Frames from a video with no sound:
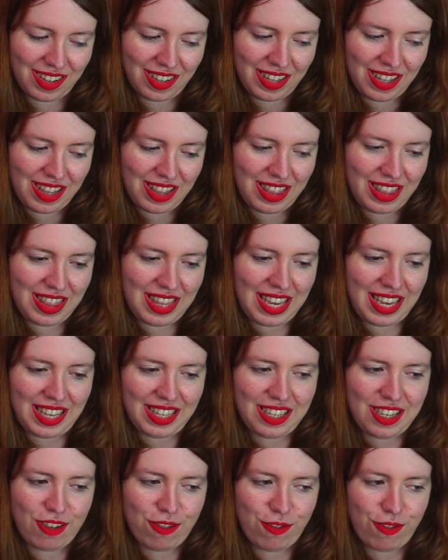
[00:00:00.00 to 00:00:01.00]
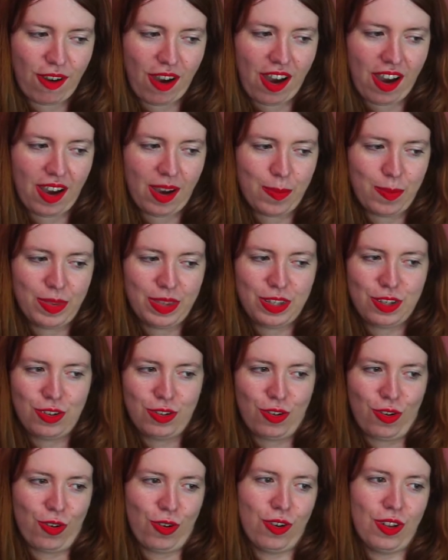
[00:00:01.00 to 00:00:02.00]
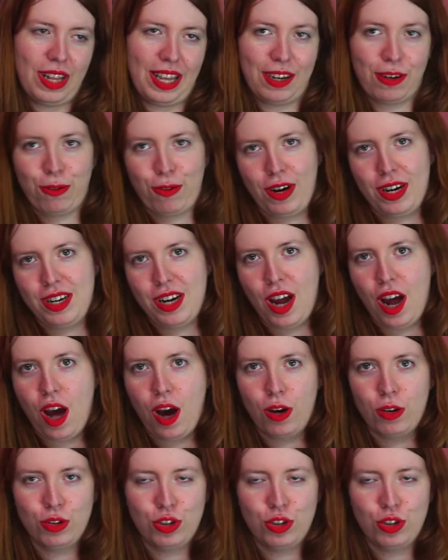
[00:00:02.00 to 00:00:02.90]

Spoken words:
Then if I'm, like right now,